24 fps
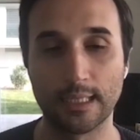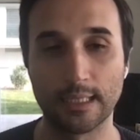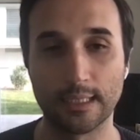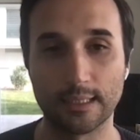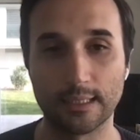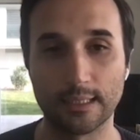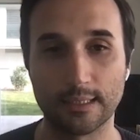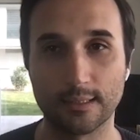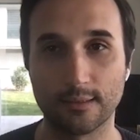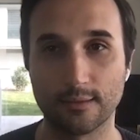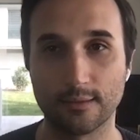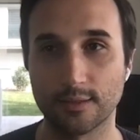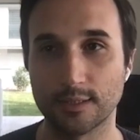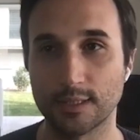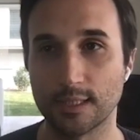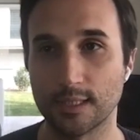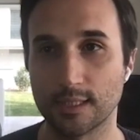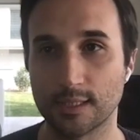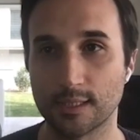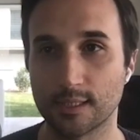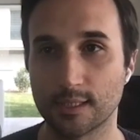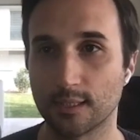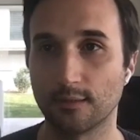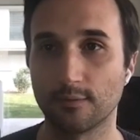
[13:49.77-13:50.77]
Uh,
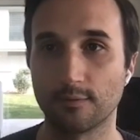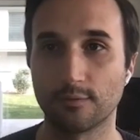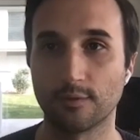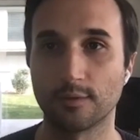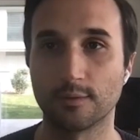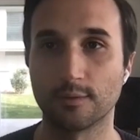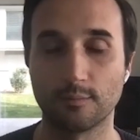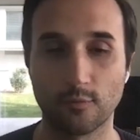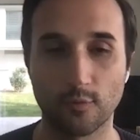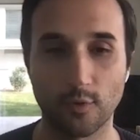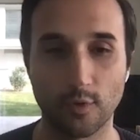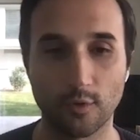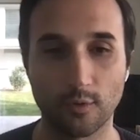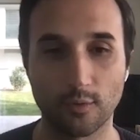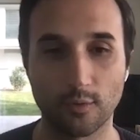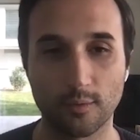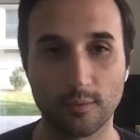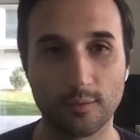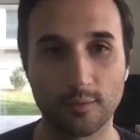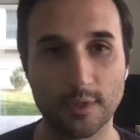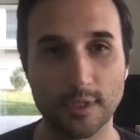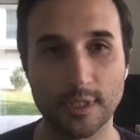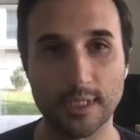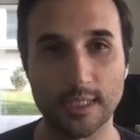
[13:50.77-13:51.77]
since uh, awesome. for,
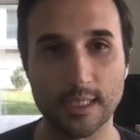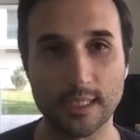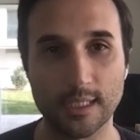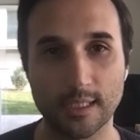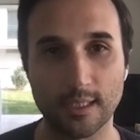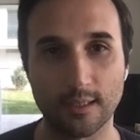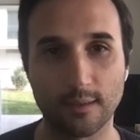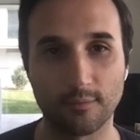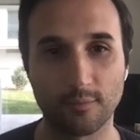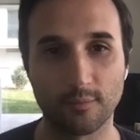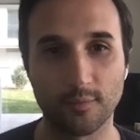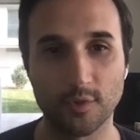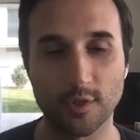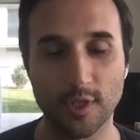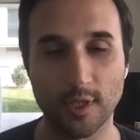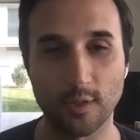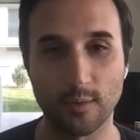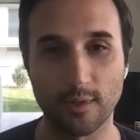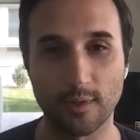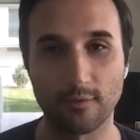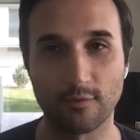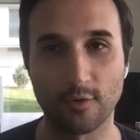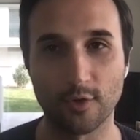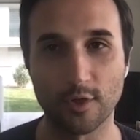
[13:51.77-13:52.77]
since uh,
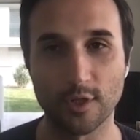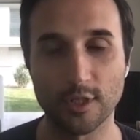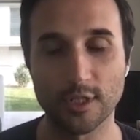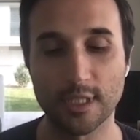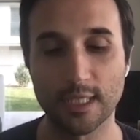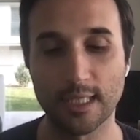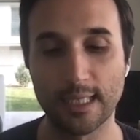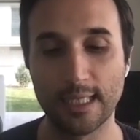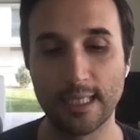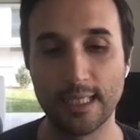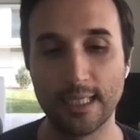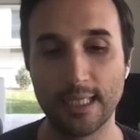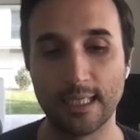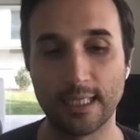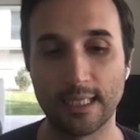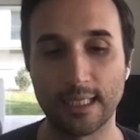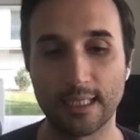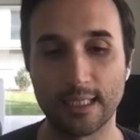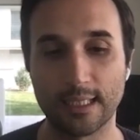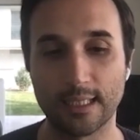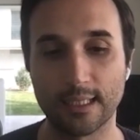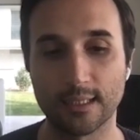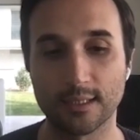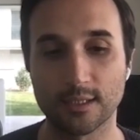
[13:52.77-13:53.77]
January first.
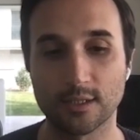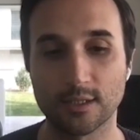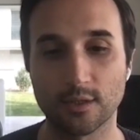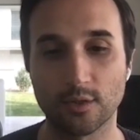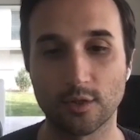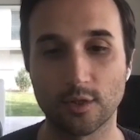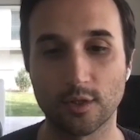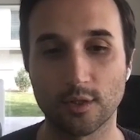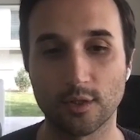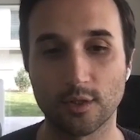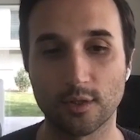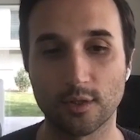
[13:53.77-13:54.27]
Uh, so the,